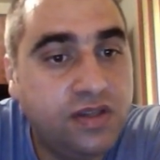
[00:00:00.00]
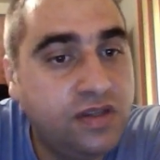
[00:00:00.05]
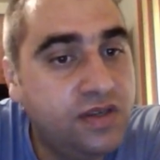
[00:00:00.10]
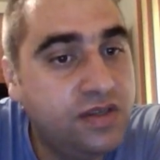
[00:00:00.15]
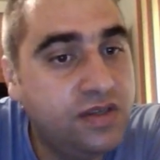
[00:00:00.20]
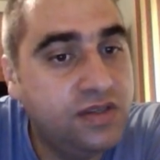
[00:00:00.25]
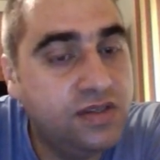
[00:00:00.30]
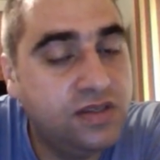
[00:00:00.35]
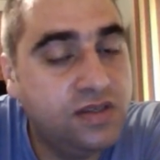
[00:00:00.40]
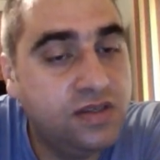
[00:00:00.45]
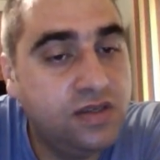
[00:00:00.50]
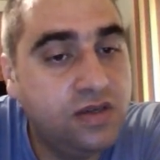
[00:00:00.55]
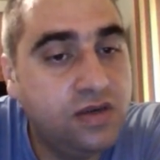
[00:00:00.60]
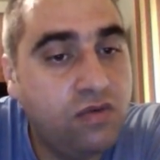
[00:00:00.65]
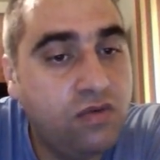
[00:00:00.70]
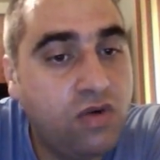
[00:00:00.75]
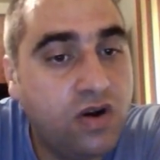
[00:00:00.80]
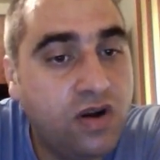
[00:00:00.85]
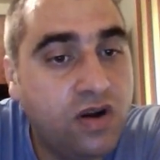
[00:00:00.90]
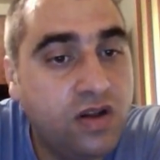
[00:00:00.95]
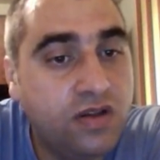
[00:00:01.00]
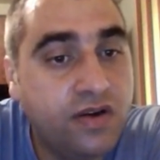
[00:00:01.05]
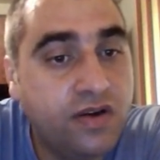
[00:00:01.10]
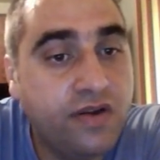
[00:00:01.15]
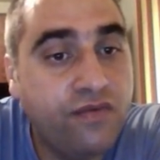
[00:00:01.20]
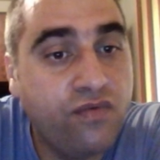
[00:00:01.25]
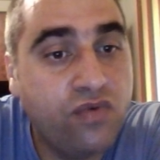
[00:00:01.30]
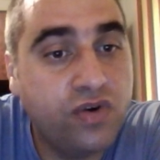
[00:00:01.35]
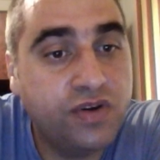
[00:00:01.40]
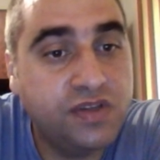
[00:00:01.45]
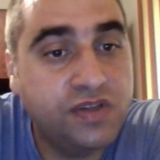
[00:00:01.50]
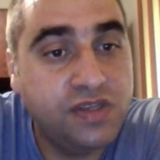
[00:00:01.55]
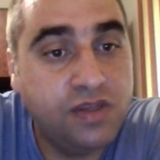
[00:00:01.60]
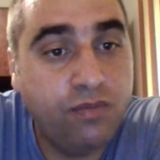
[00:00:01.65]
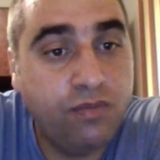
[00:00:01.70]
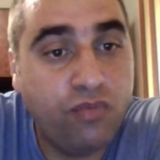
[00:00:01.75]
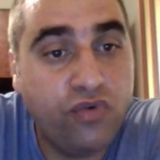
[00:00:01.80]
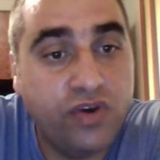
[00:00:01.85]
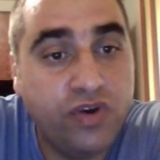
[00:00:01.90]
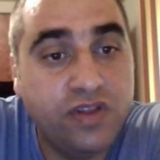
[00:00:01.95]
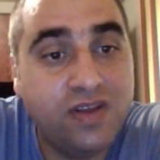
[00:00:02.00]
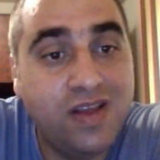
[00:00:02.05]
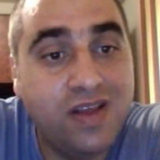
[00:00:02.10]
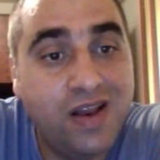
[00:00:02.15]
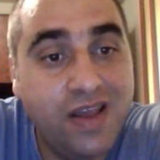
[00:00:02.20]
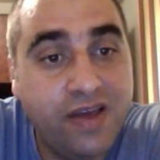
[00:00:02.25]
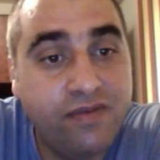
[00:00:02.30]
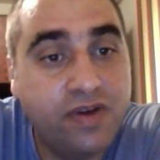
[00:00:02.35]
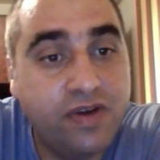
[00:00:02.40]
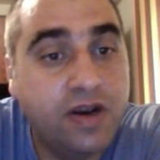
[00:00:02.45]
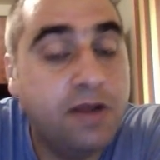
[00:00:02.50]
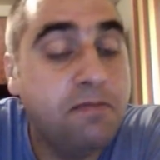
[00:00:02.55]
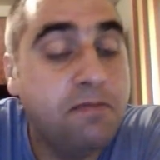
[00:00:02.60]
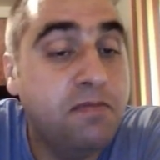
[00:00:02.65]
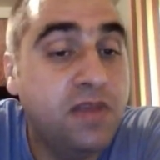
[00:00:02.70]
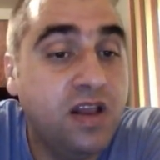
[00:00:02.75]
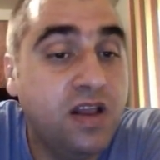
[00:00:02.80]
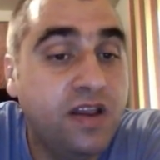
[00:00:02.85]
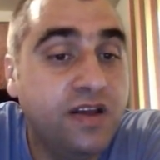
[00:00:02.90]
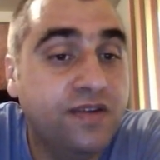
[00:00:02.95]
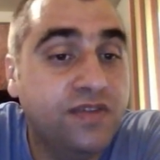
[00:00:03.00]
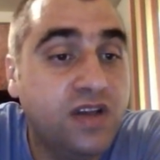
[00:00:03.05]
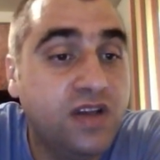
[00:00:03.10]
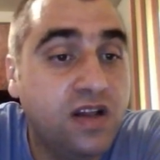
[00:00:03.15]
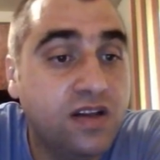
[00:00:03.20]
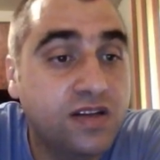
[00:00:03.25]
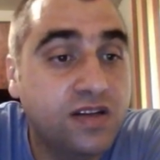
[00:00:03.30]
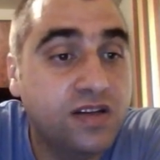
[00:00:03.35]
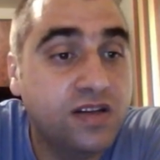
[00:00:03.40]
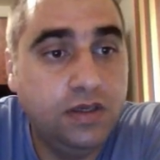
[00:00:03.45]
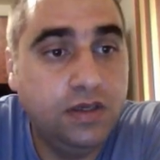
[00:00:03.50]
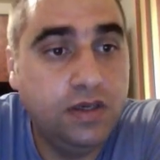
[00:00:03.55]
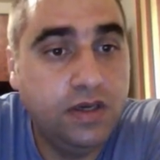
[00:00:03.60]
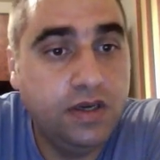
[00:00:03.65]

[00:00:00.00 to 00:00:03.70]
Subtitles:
is 114.11 million dollars.